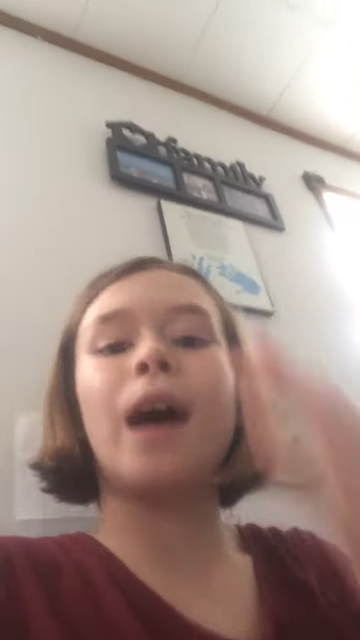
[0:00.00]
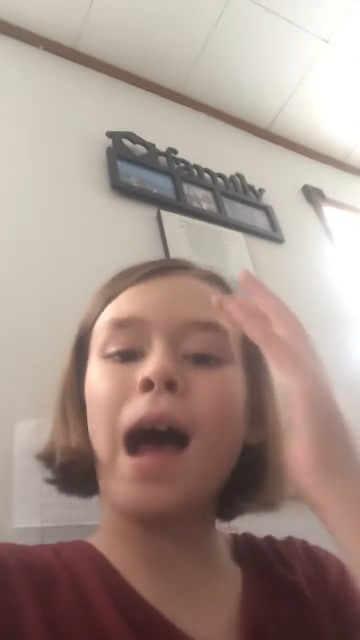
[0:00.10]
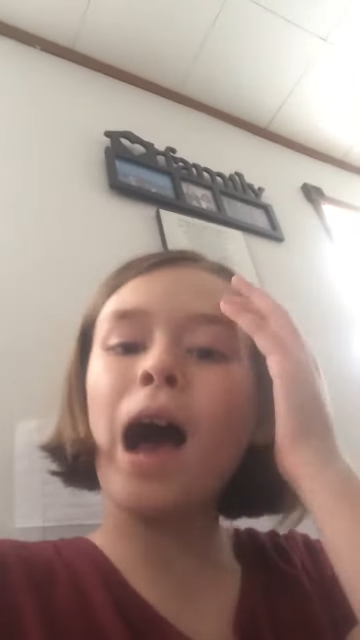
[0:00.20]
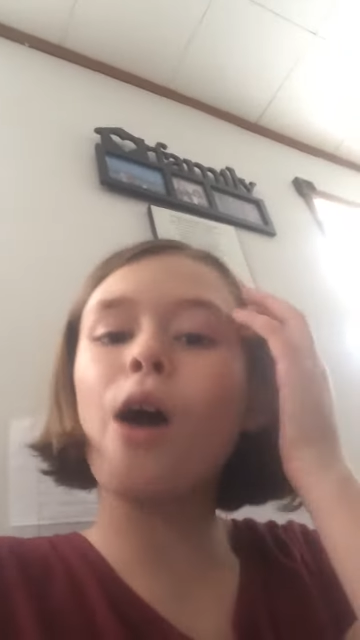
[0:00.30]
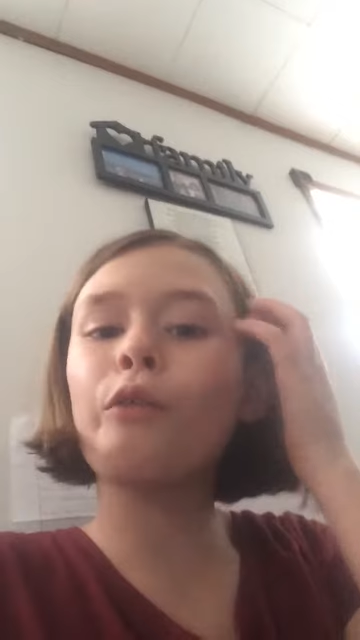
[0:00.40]

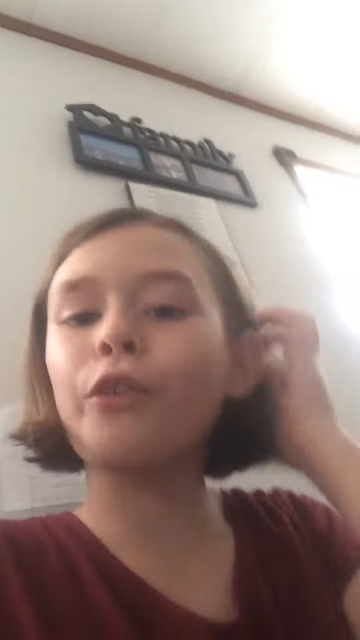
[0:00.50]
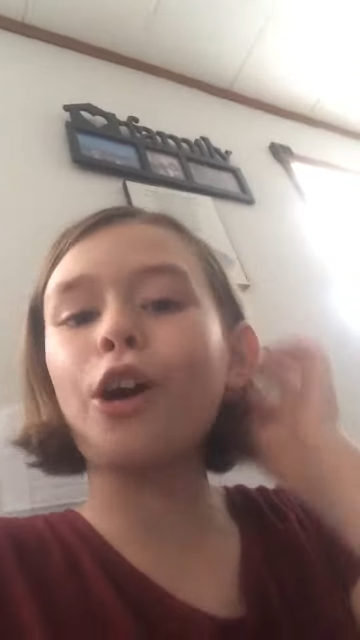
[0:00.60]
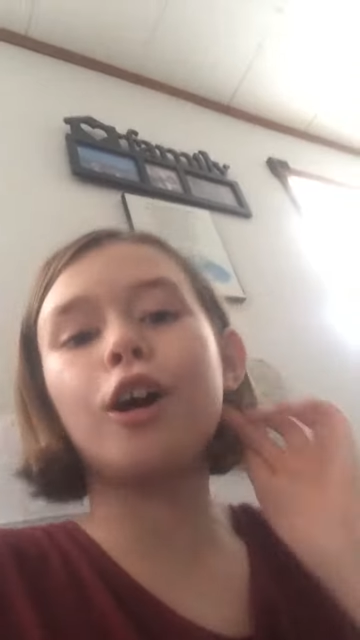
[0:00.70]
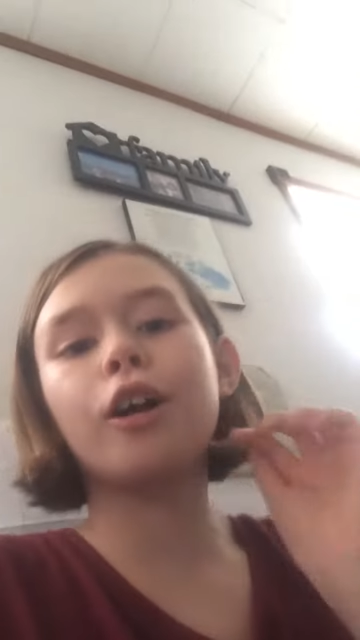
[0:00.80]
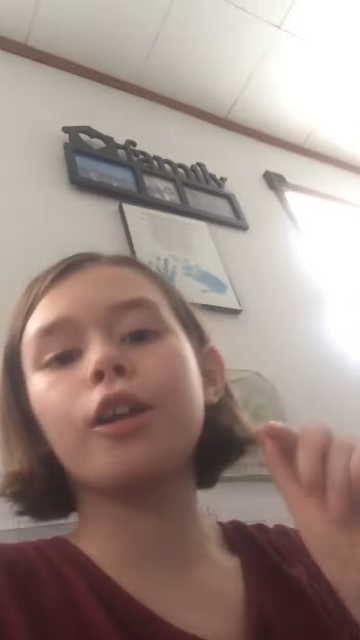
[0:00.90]
how
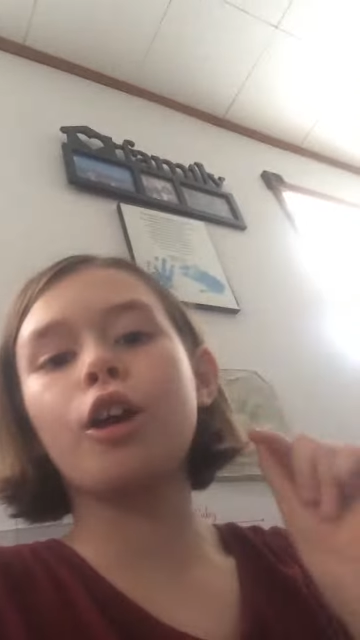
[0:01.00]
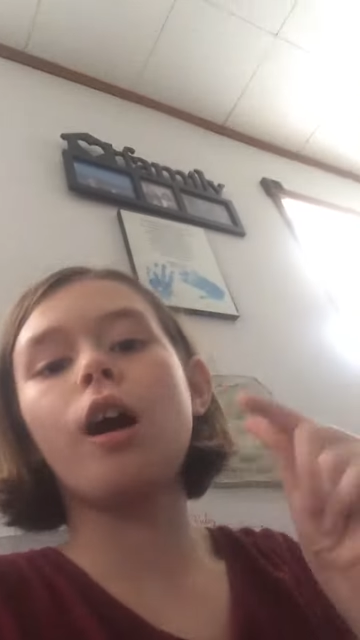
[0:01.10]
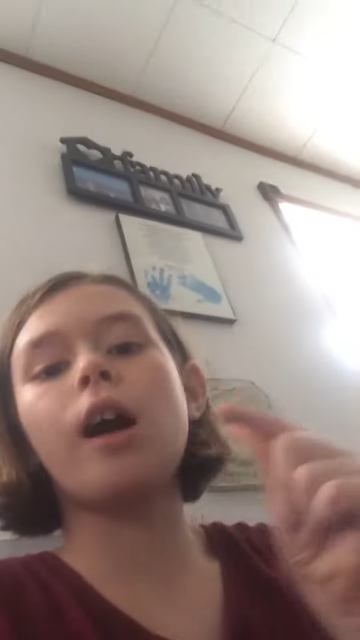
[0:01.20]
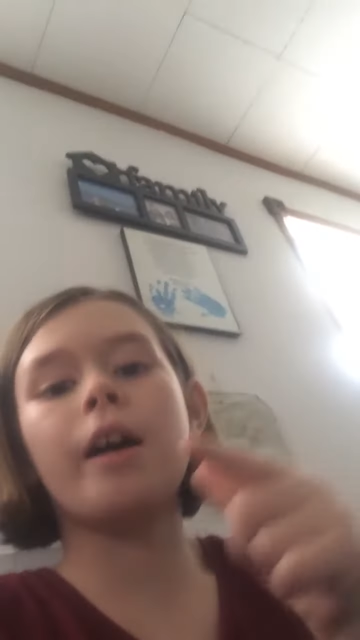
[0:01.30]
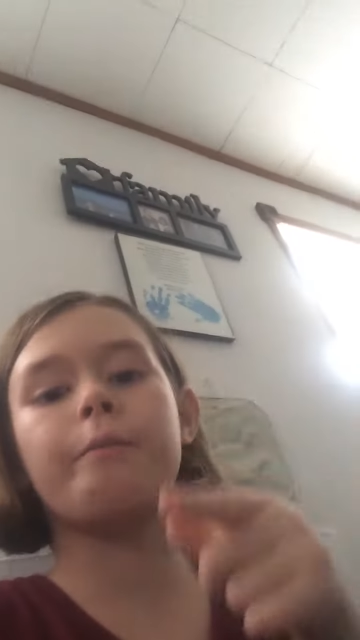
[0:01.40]
far
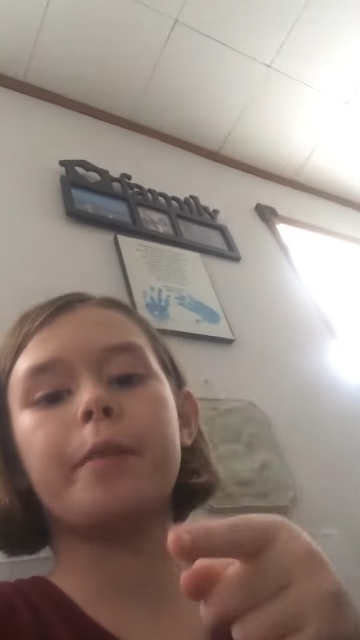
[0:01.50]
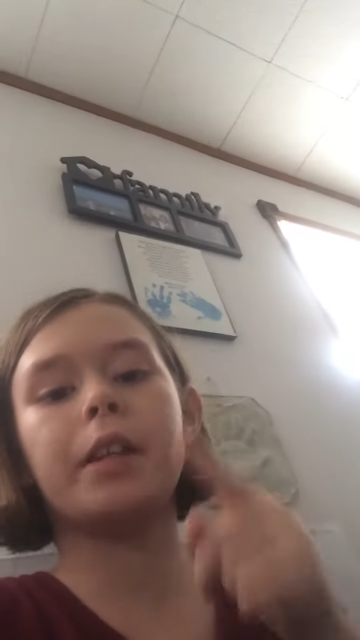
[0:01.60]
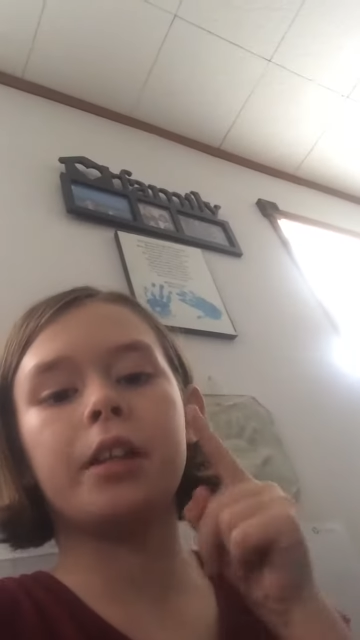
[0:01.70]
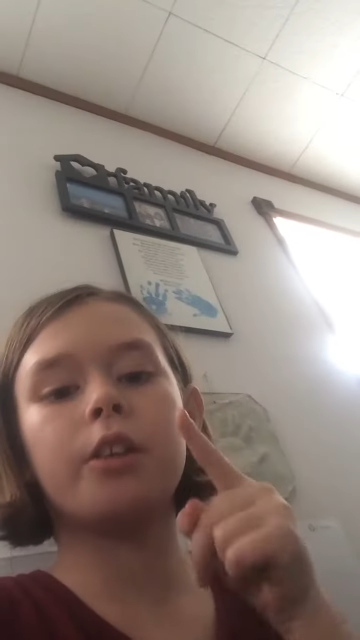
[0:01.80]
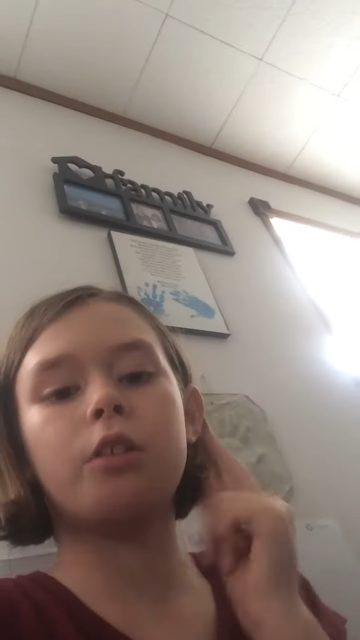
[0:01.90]
y'all have been
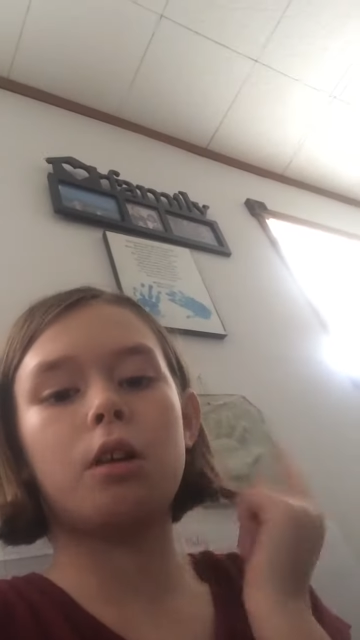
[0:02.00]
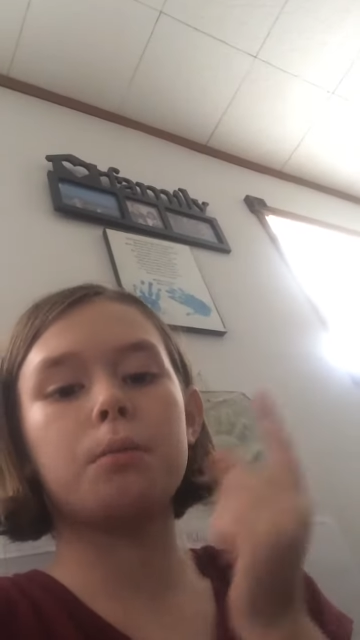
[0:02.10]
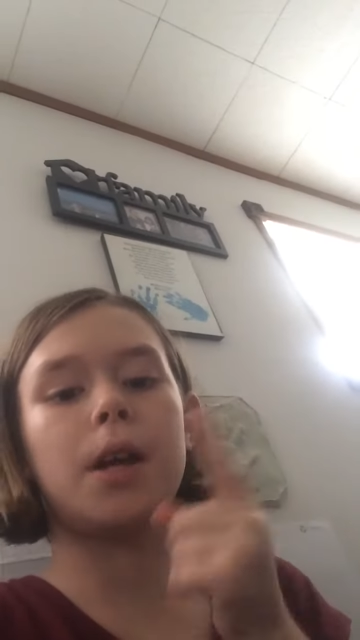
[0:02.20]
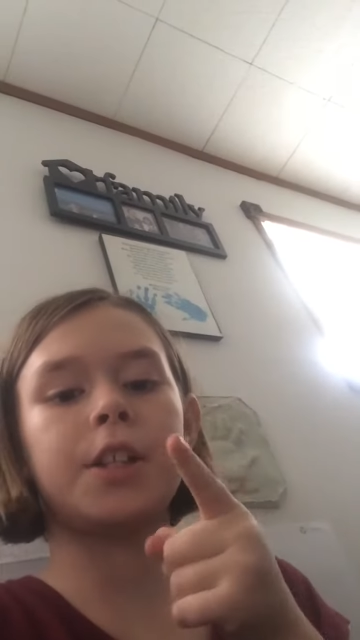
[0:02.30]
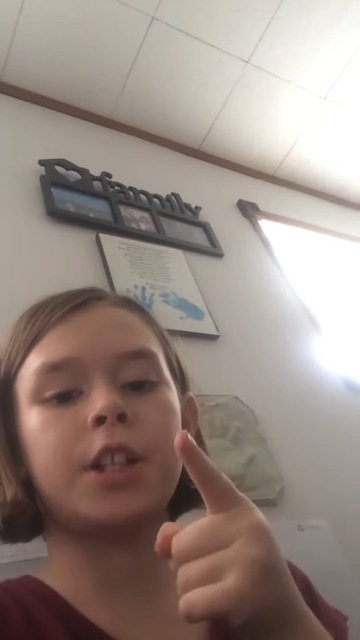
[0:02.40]
here on
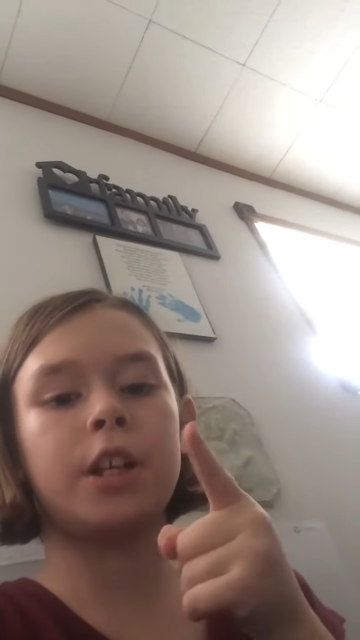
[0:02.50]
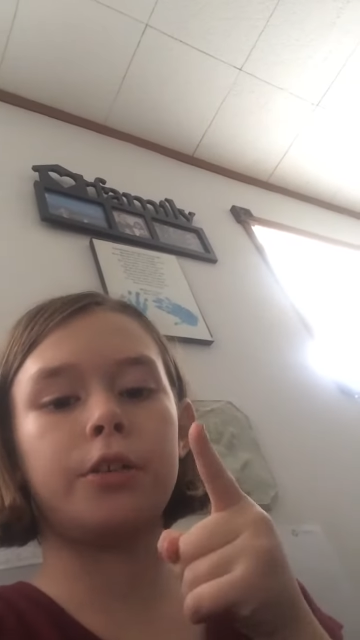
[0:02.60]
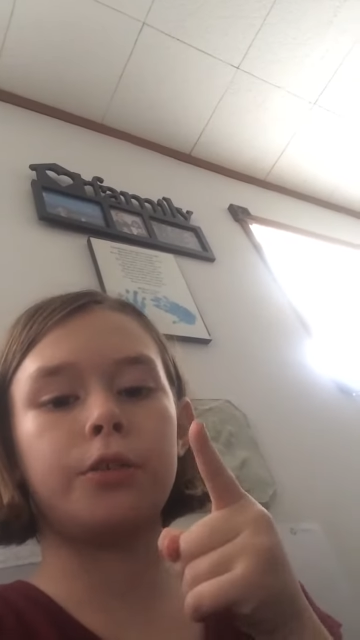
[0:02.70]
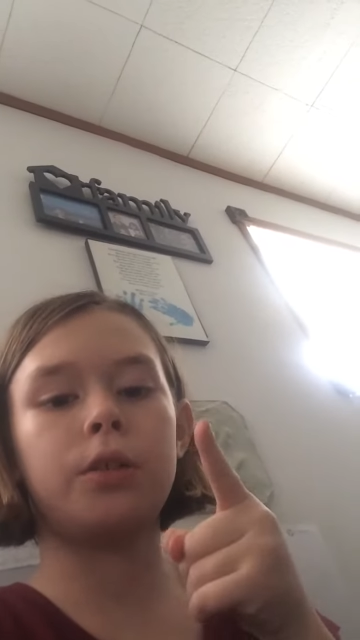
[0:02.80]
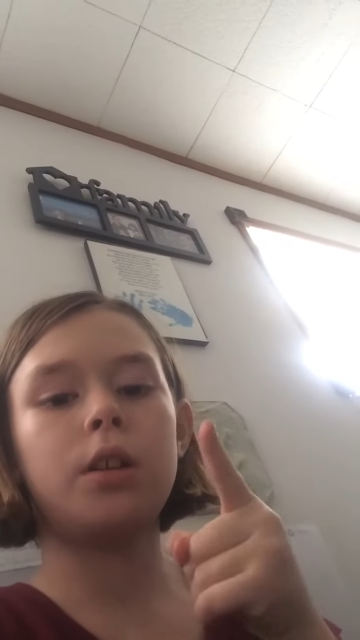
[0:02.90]
my
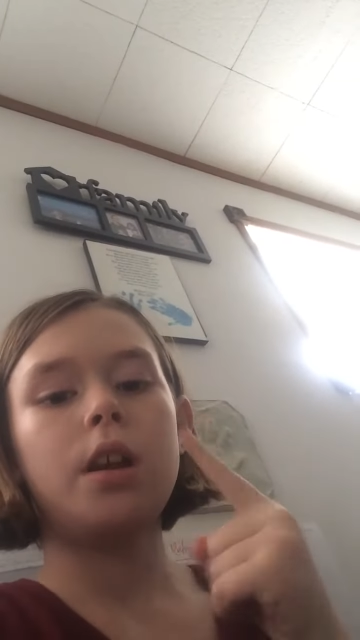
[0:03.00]
channel.